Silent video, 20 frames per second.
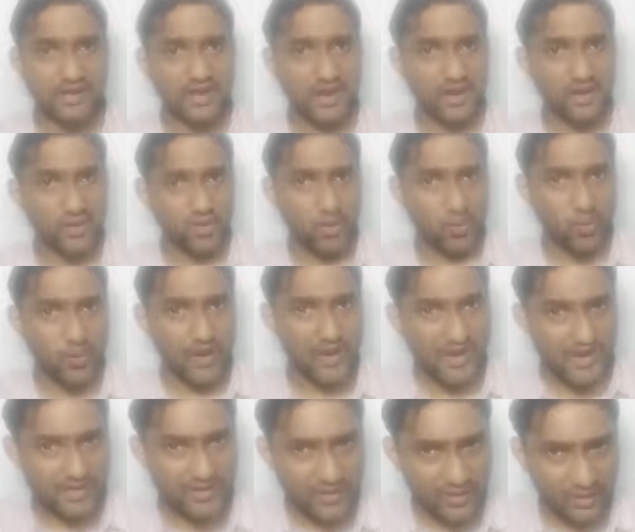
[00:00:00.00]
can do
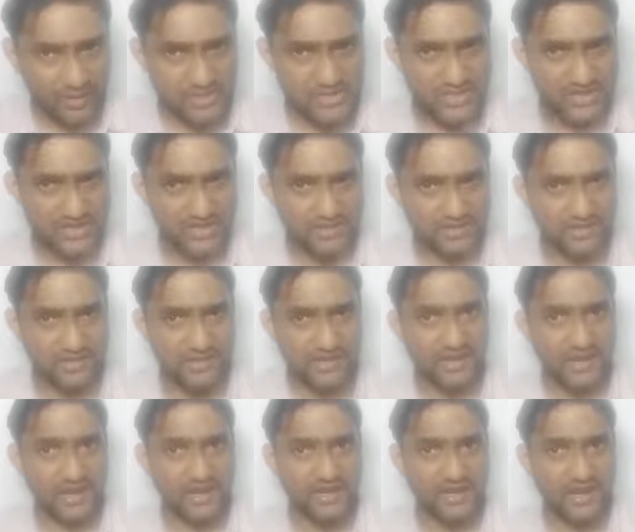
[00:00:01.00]
well in the logical
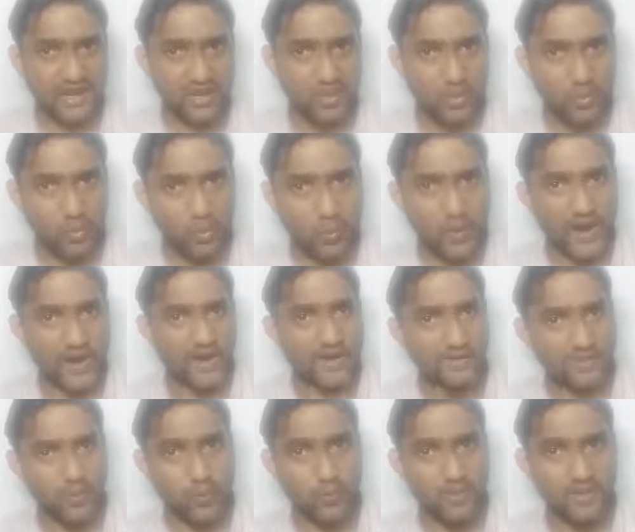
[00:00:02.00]
reasoning, and can do well
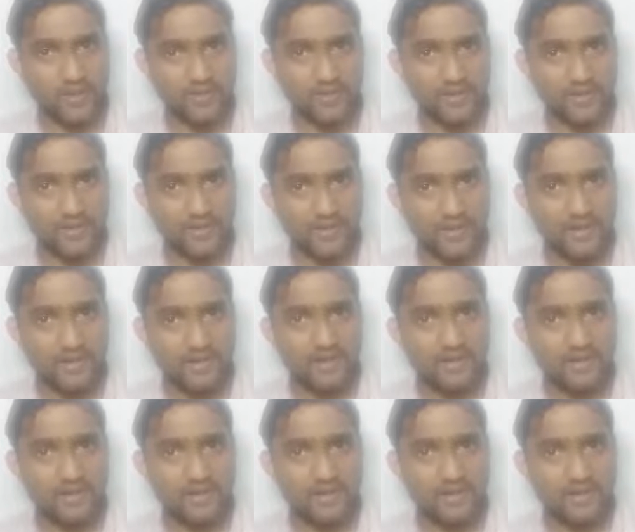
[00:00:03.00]
in the verbal